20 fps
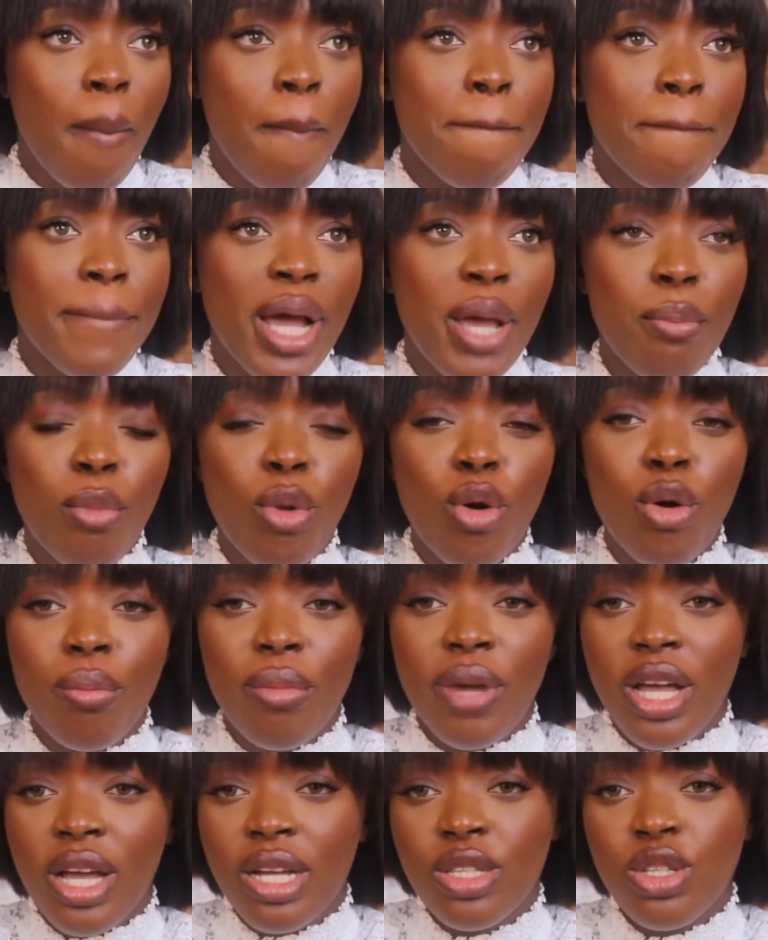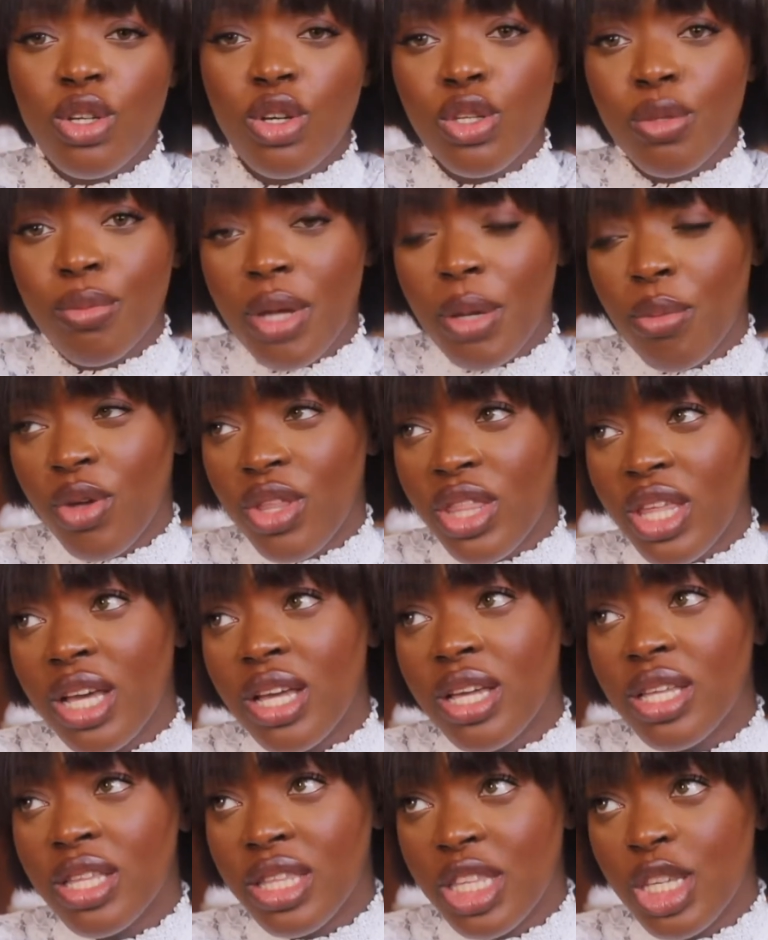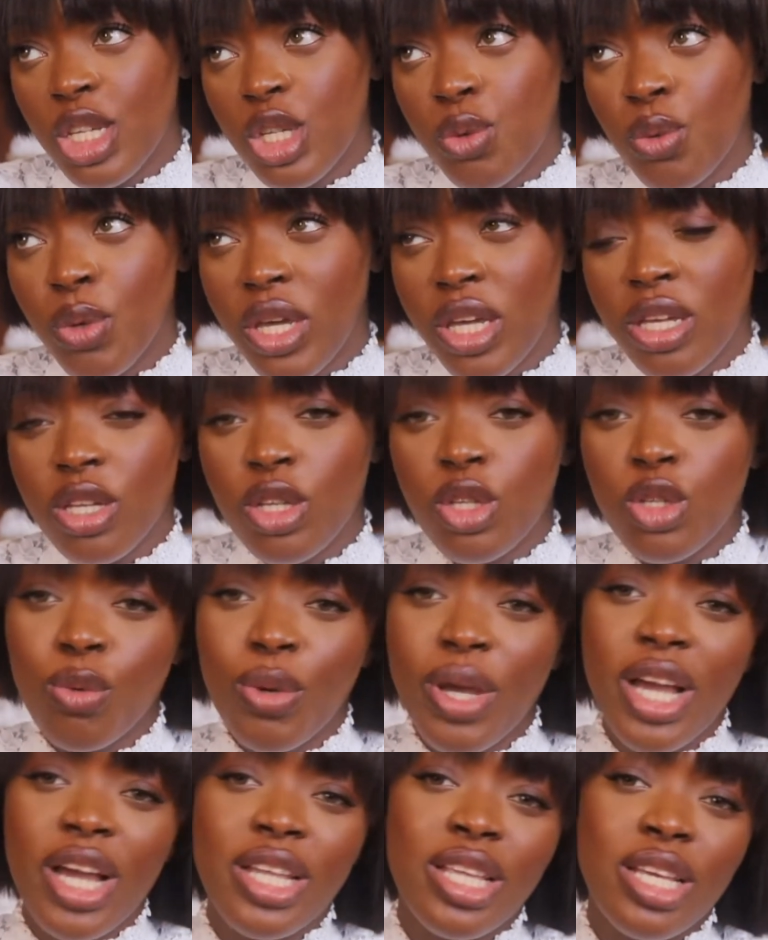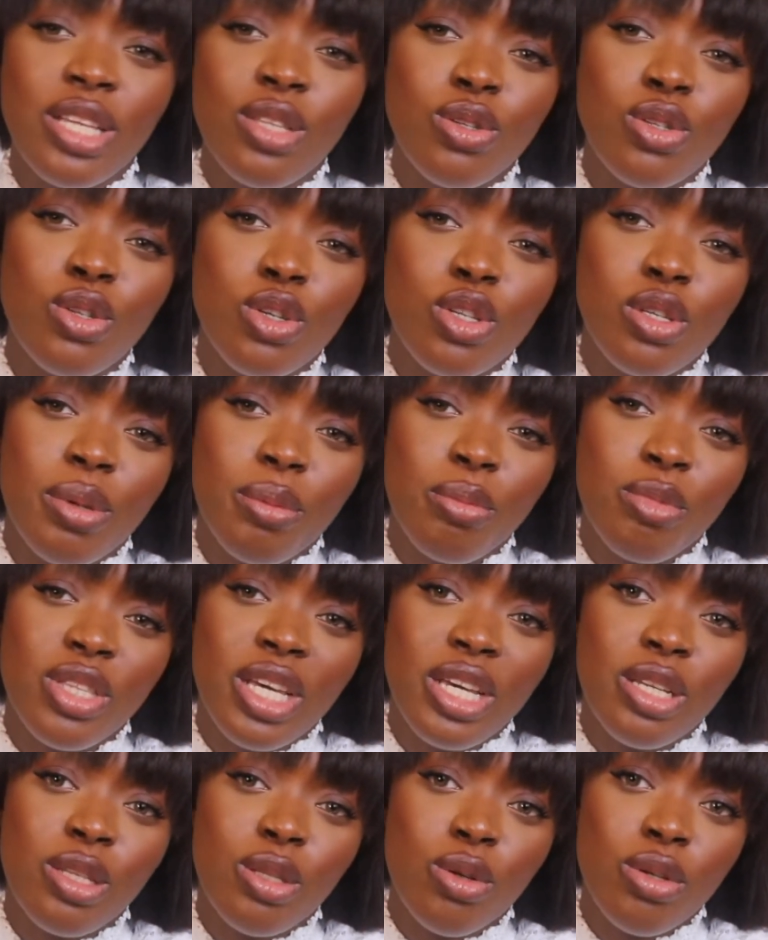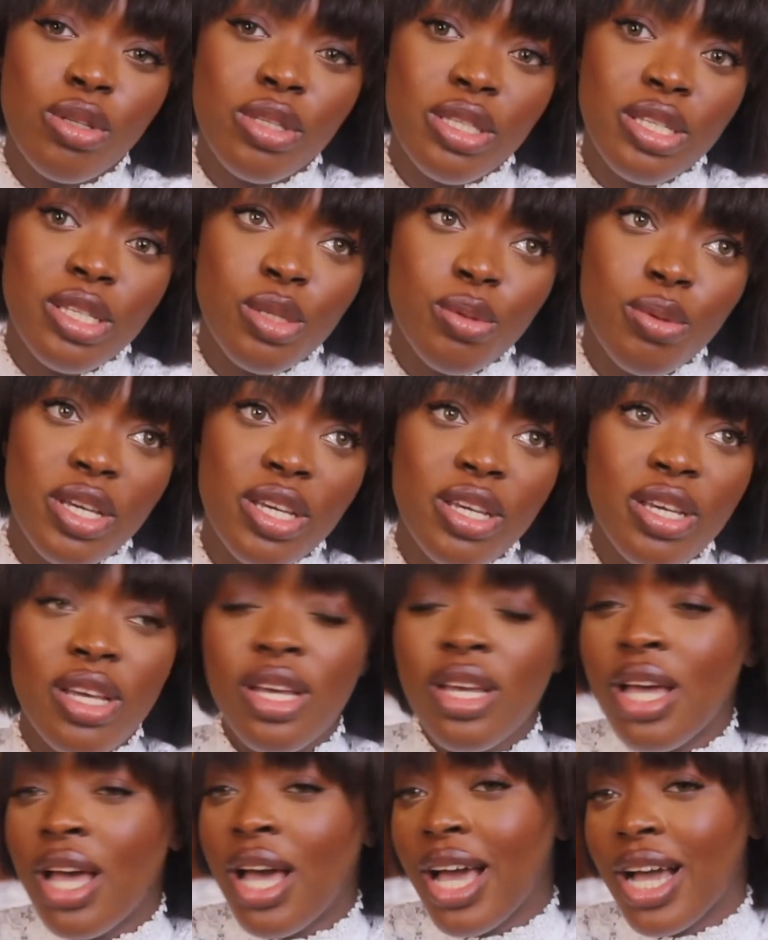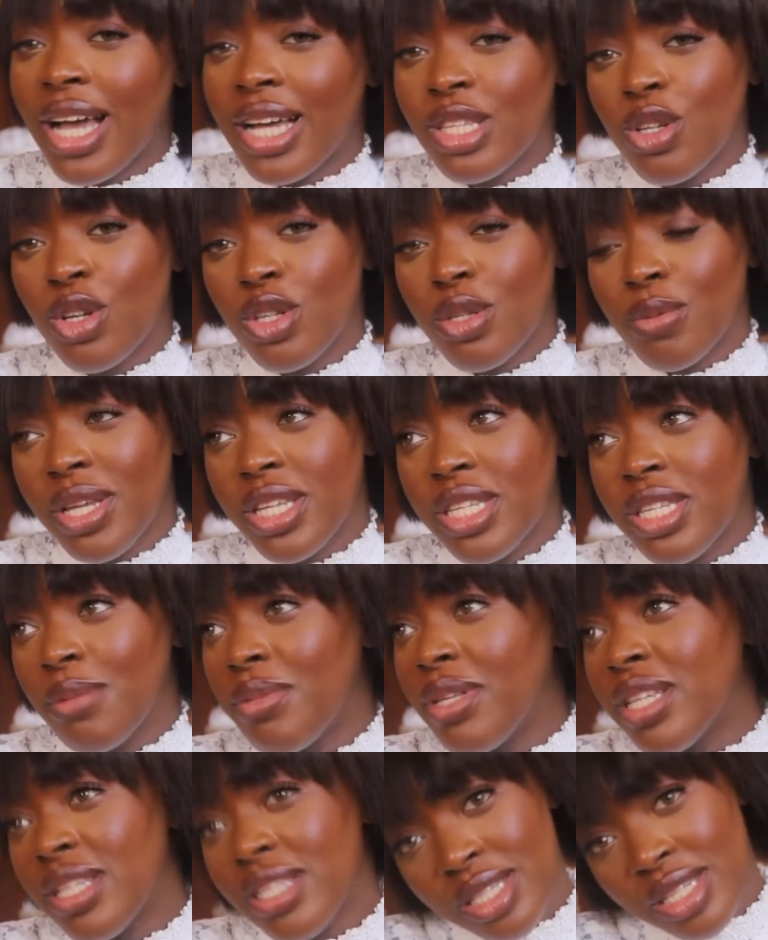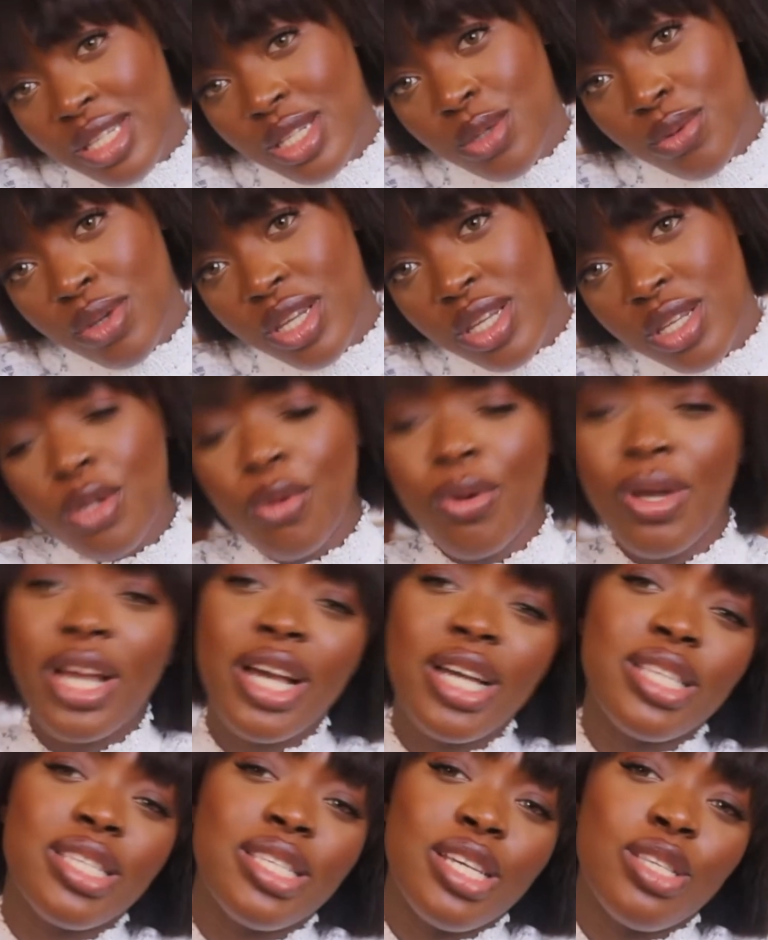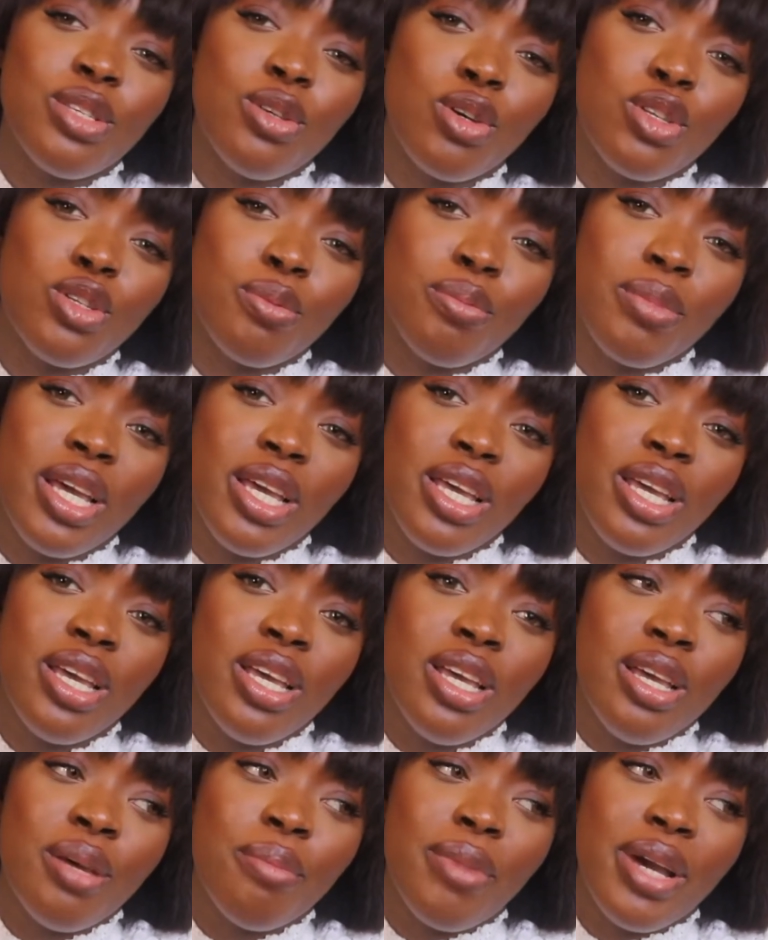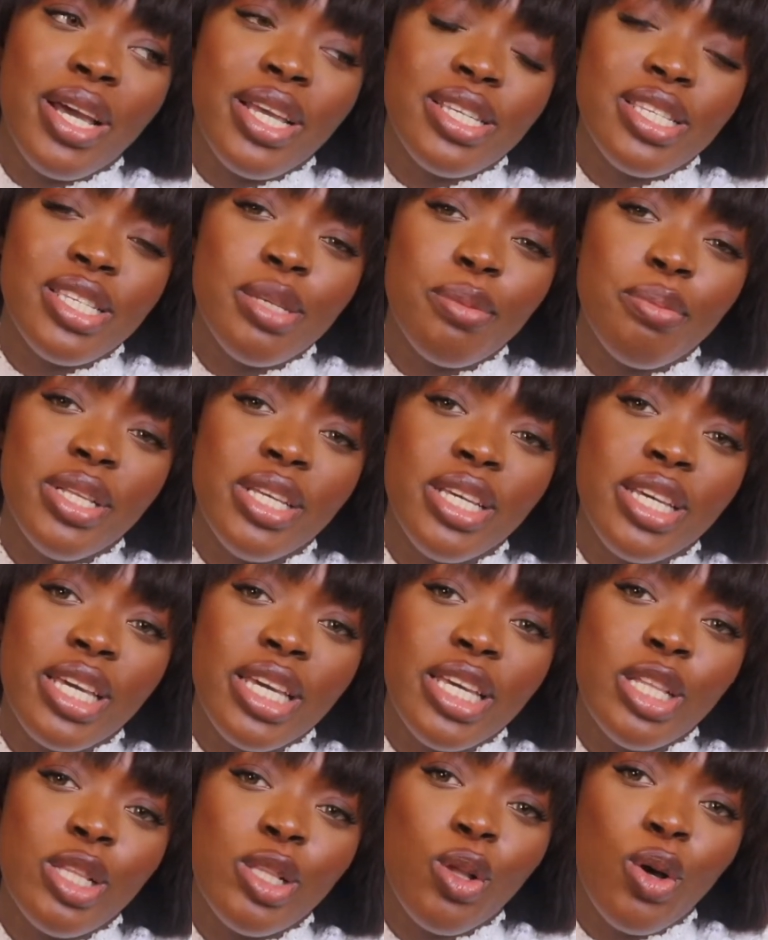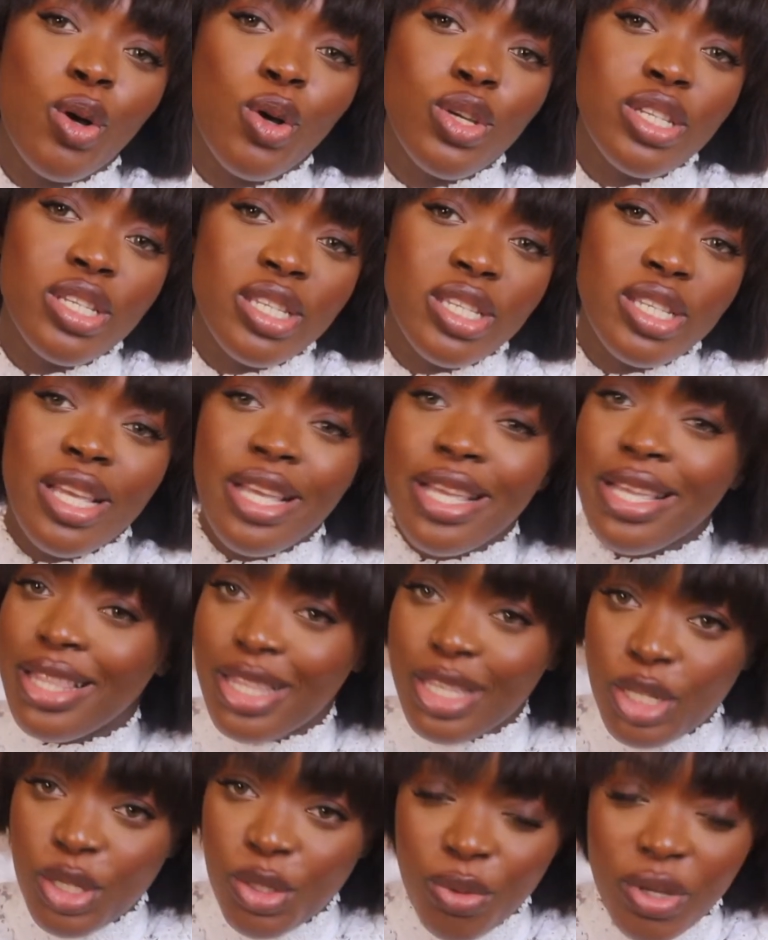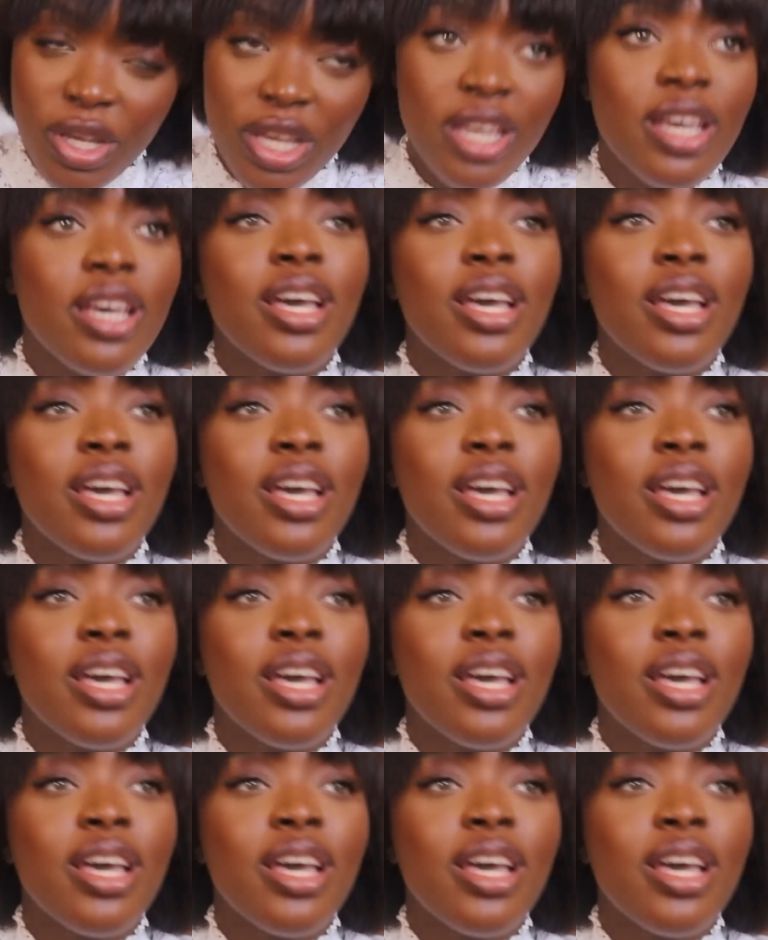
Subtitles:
My mom, I can talk to my mother this way, so why can't I not talk to my mother-in-law this way? I can talk to my siblings this way, so why can't I talk to my sibling-in-laws this way?